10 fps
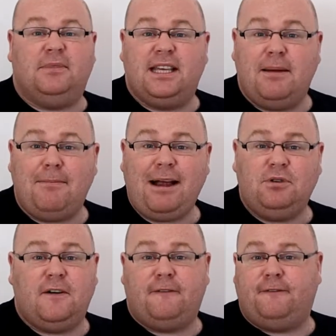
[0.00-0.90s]
the
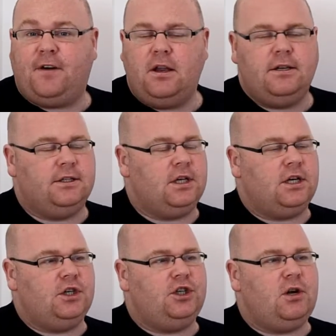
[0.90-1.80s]
amount of funds that
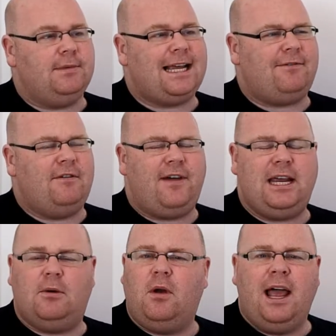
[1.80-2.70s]
consumers have
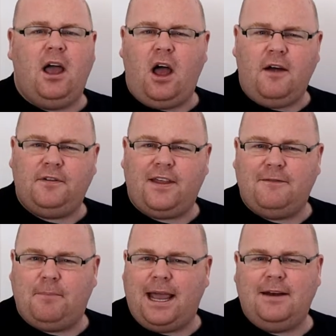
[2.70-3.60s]
available after
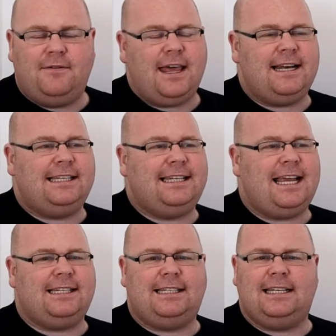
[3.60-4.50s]
they've paid for their
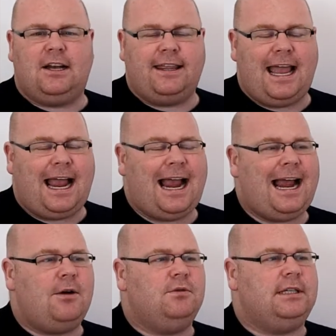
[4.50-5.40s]
necessities like their
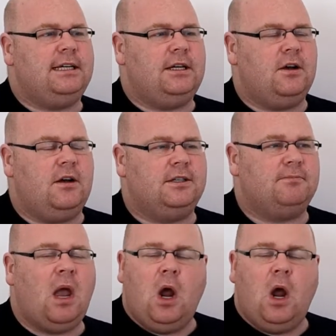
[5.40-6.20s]
housing costs,